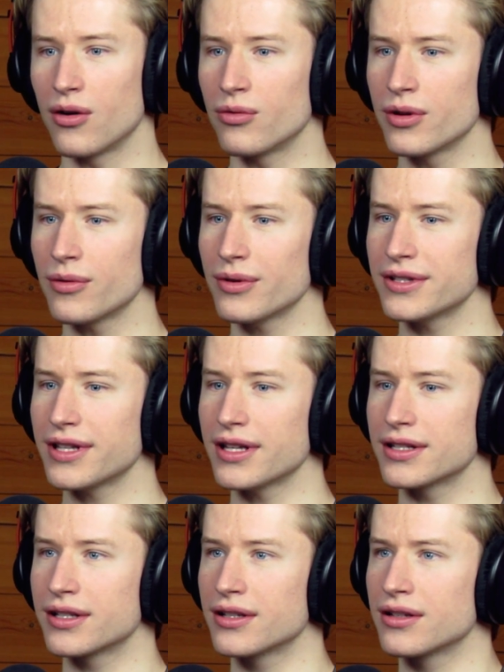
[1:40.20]
What was
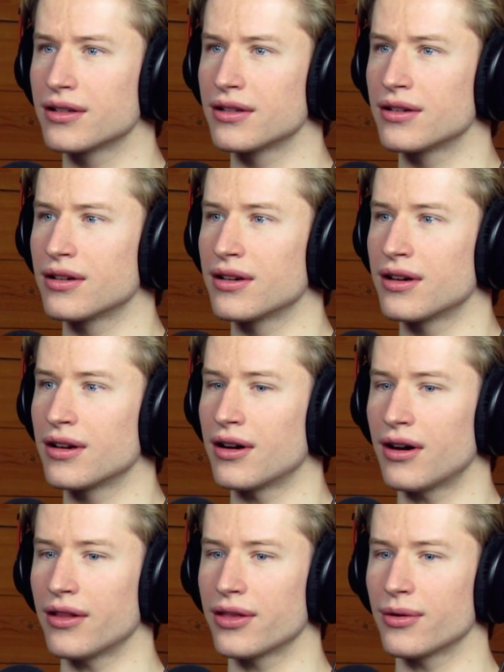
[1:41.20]
this?
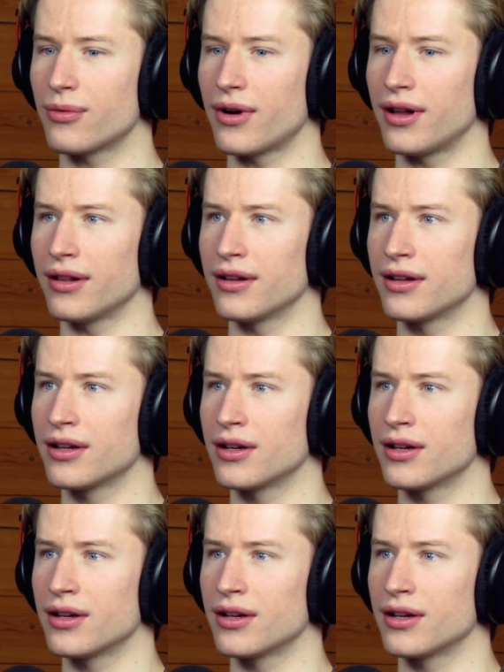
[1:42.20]
On the wall.